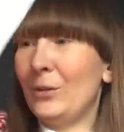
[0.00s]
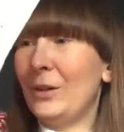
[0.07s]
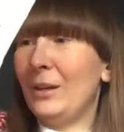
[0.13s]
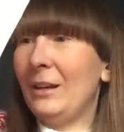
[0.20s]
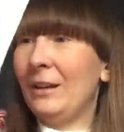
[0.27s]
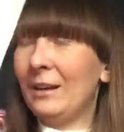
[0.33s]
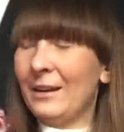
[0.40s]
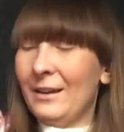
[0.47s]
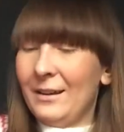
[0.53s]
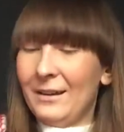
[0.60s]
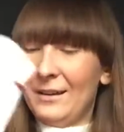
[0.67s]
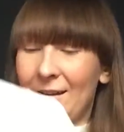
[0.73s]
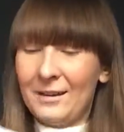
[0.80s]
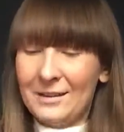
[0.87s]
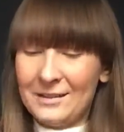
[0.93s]
3
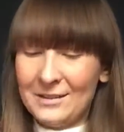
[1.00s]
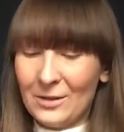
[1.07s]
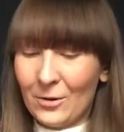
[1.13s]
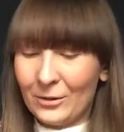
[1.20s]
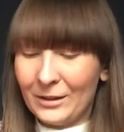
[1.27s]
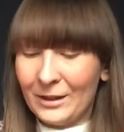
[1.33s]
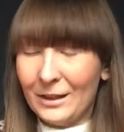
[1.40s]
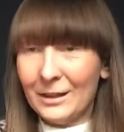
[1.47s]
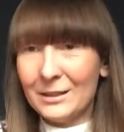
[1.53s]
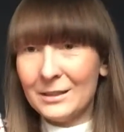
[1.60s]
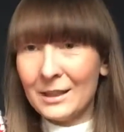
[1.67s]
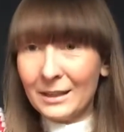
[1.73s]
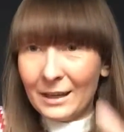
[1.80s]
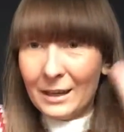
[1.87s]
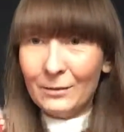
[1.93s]
stockings
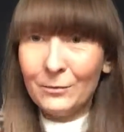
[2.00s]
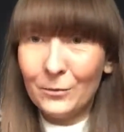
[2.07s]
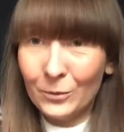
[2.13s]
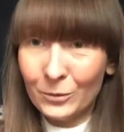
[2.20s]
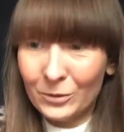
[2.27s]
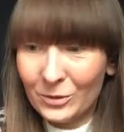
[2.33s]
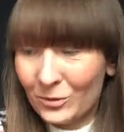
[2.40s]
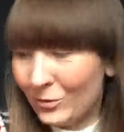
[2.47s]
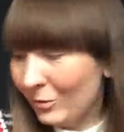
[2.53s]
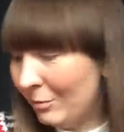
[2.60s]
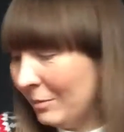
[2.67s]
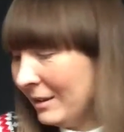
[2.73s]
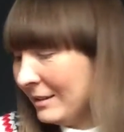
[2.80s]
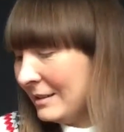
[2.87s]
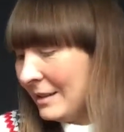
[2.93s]
again for the
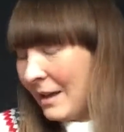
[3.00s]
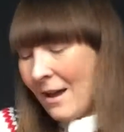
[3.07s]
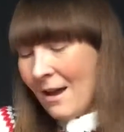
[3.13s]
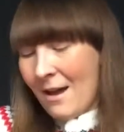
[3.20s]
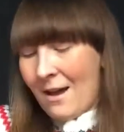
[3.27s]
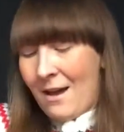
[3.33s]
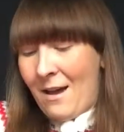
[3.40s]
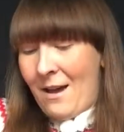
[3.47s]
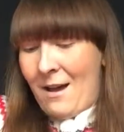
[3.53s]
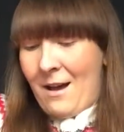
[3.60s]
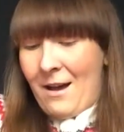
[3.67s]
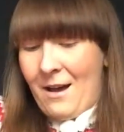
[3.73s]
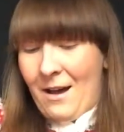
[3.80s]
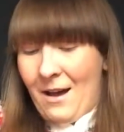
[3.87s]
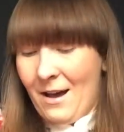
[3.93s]
triplets.
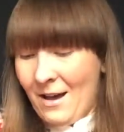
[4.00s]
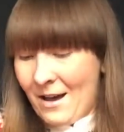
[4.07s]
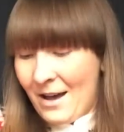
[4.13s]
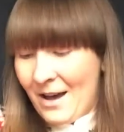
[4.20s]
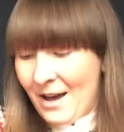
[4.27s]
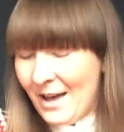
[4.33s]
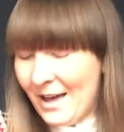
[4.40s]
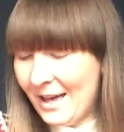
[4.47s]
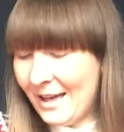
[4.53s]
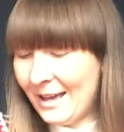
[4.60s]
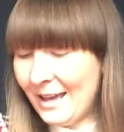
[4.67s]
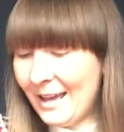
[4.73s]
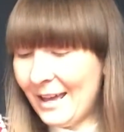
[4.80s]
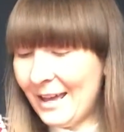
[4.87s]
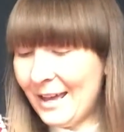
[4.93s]

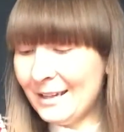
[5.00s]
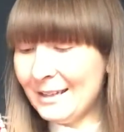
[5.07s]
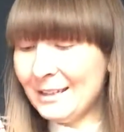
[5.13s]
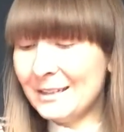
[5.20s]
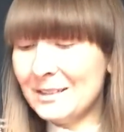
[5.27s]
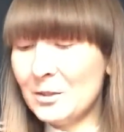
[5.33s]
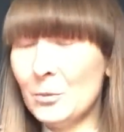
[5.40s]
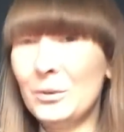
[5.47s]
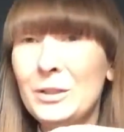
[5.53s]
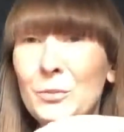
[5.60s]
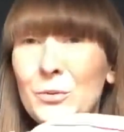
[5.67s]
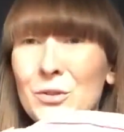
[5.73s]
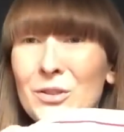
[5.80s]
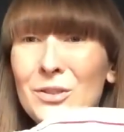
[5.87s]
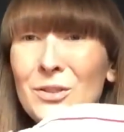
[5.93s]
And so it
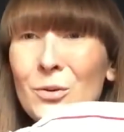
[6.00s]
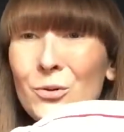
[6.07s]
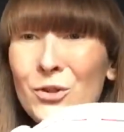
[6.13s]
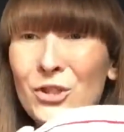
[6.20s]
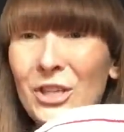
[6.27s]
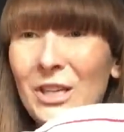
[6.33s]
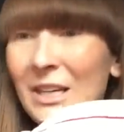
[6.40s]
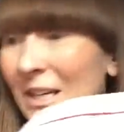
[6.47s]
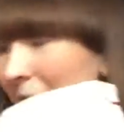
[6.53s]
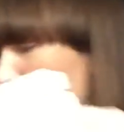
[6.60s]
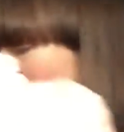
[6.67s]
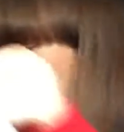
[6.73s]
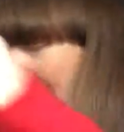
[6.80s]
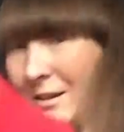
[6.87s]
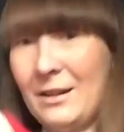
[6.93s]
was so
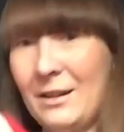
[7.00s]
cheap,